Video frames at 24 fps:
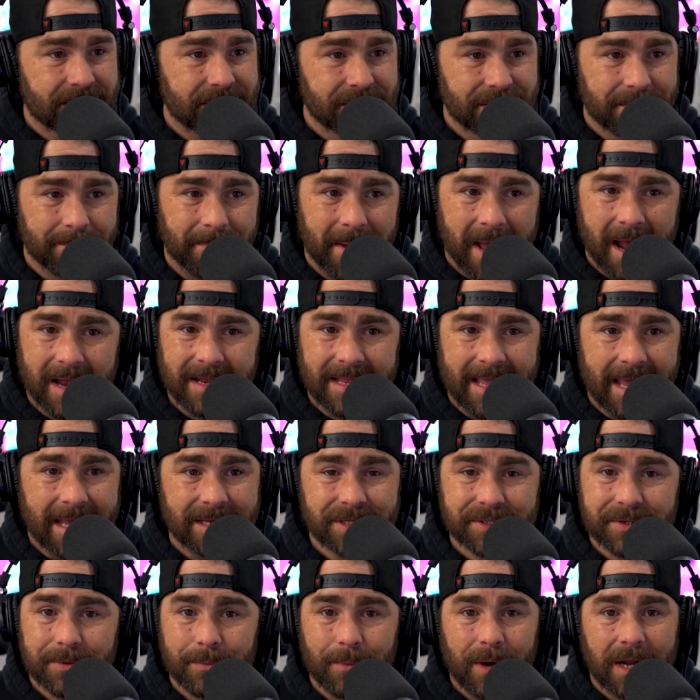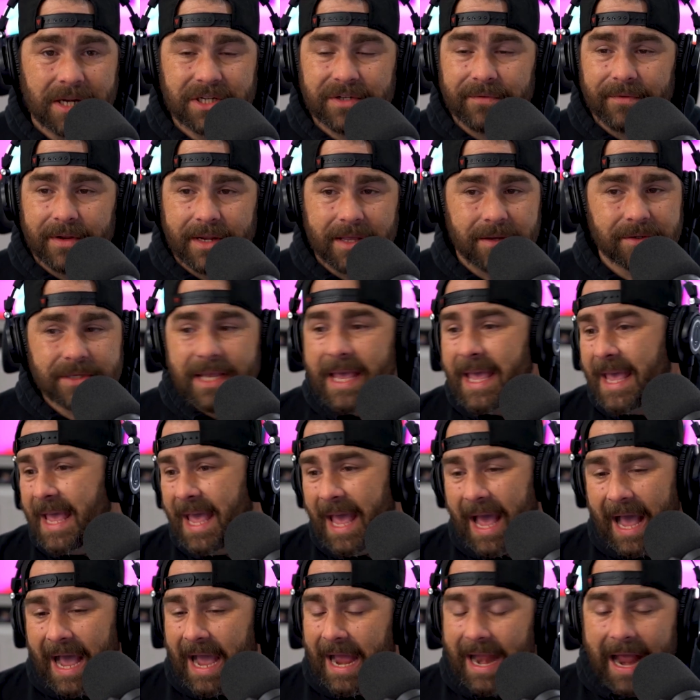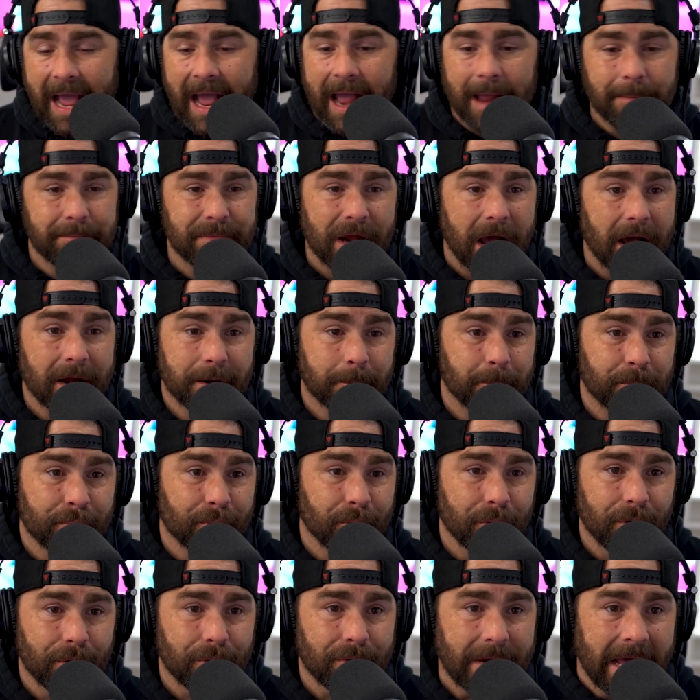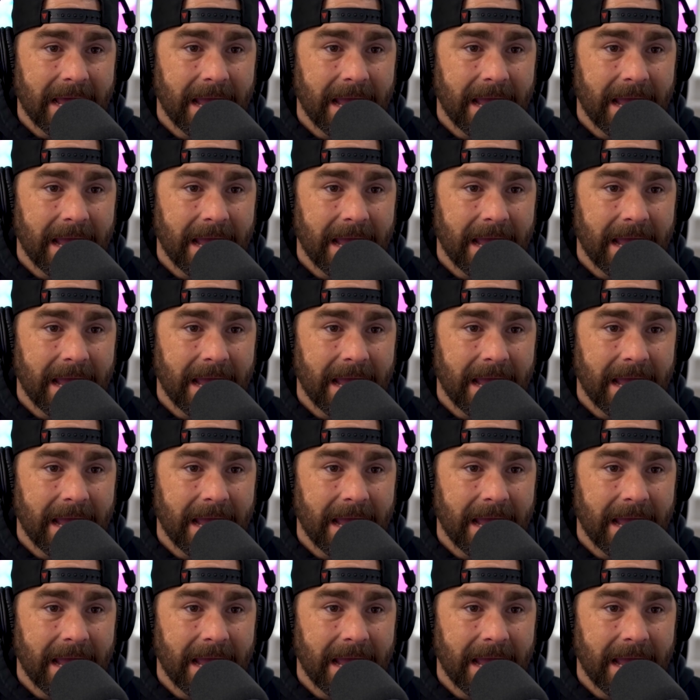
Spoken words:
to the podcast or watched videos, I'm not a prude.